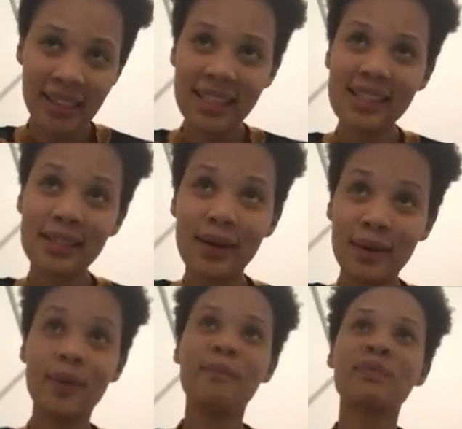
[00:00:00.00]

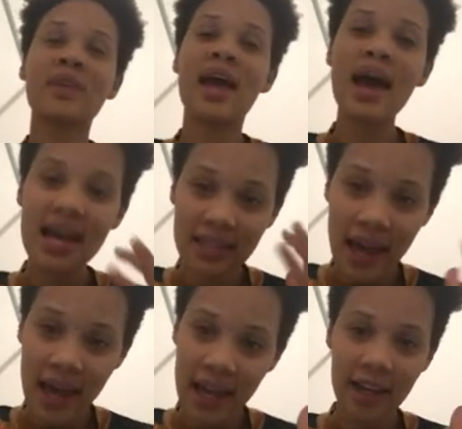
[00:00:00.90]
So as
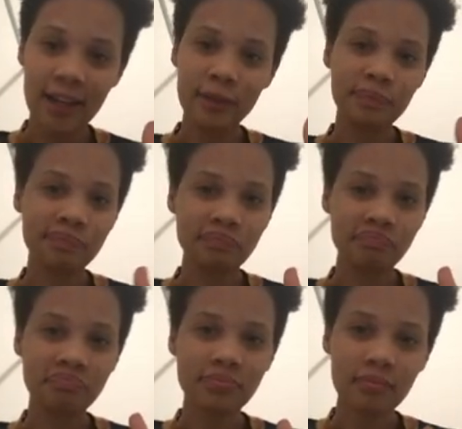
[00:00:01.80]
I
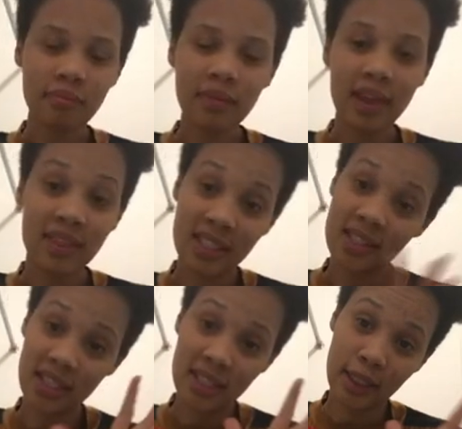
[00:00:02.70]
this
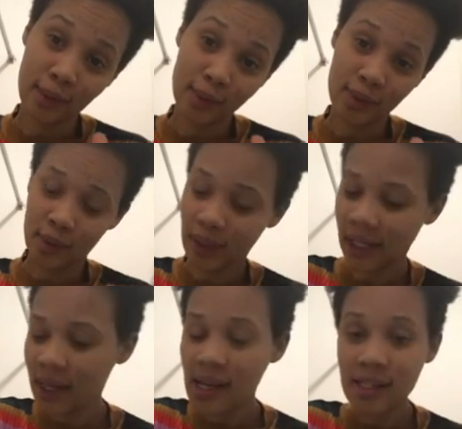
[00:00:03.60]
is a true story.
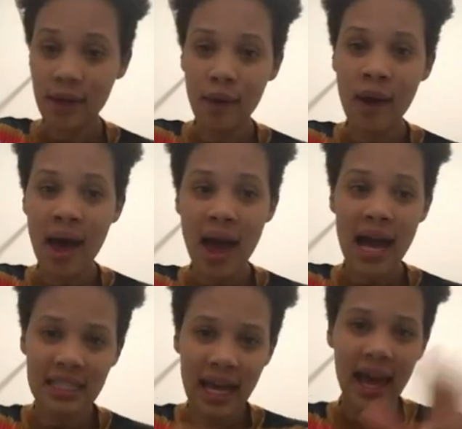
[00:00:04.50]
So
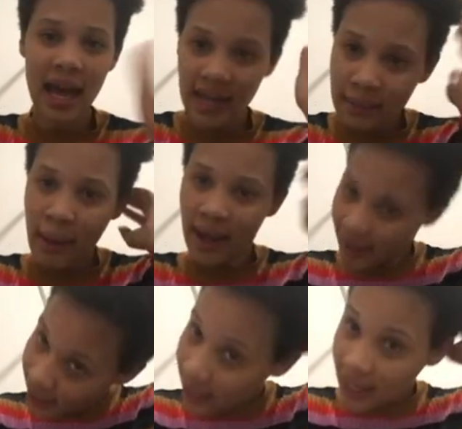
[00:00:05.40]
as I added my
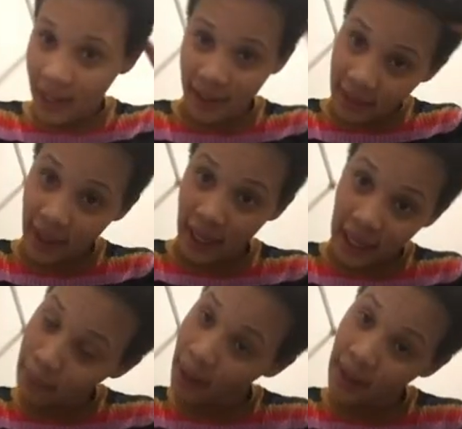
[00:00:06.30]
egg thingy,
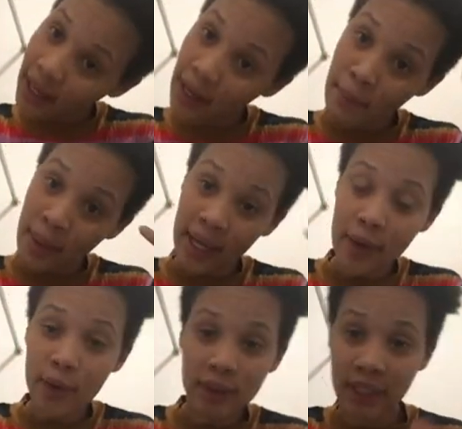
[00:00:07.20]
my egg and
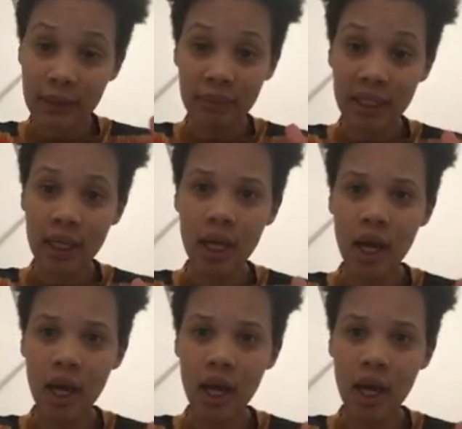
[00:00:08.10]
mayo treatment,